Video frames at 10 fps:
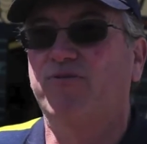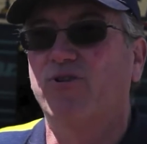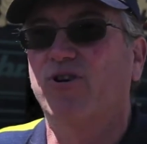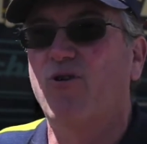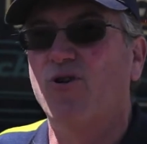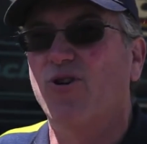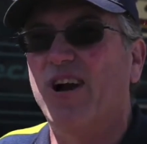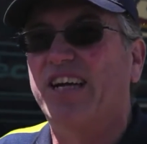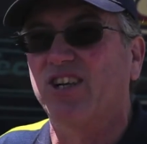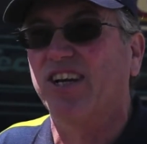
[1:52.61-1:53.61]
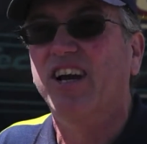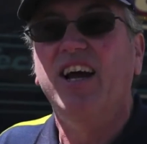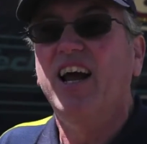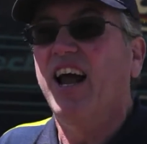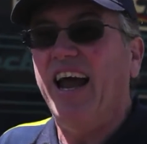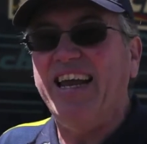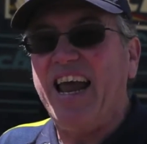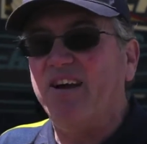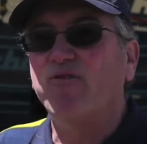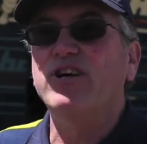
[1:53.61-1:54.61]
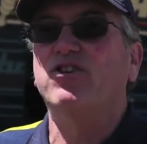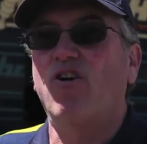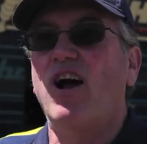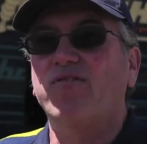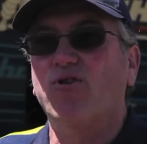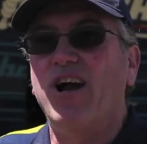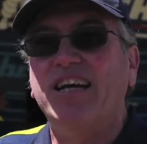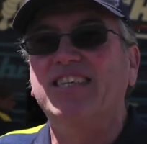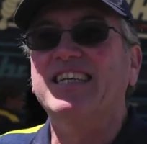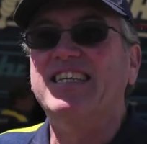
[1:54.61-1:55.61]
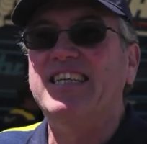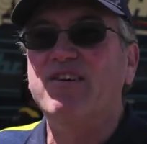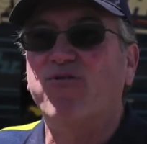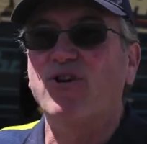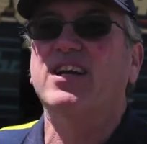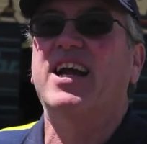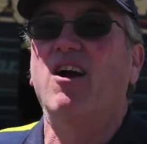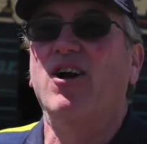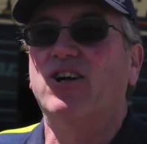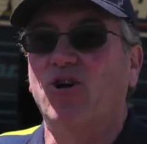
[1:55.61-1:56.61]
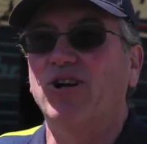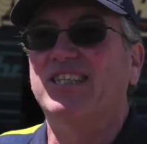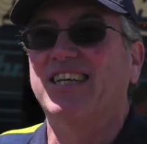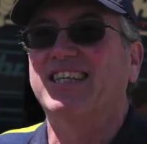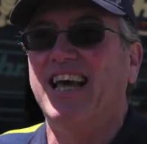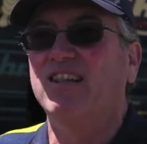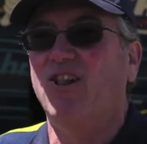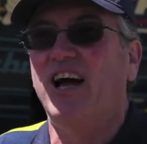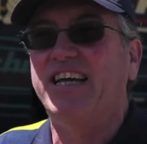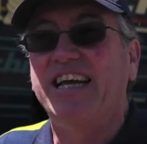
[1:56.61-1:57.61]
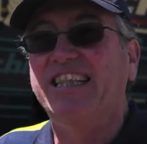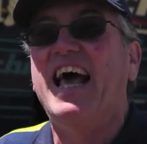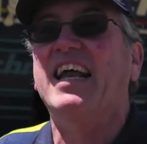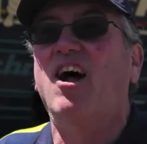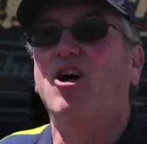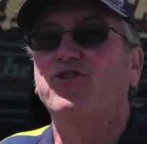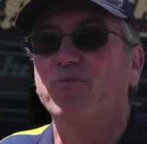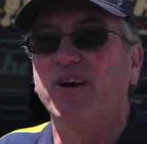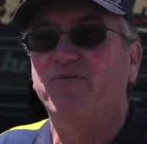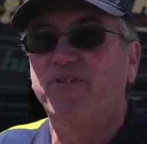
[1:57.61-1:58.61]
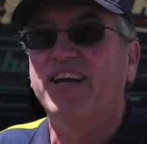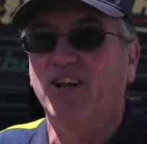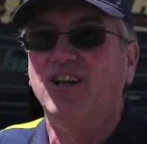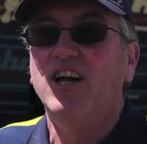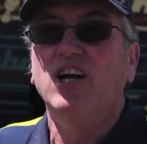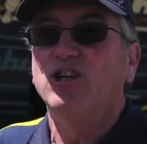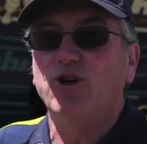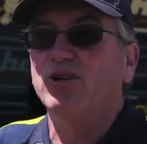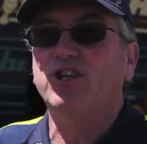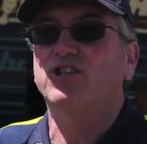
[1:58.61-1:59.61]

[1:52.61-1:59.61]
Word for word: for the corner exit. And every driver has a different characteristic they like in that ultimate feel. So it's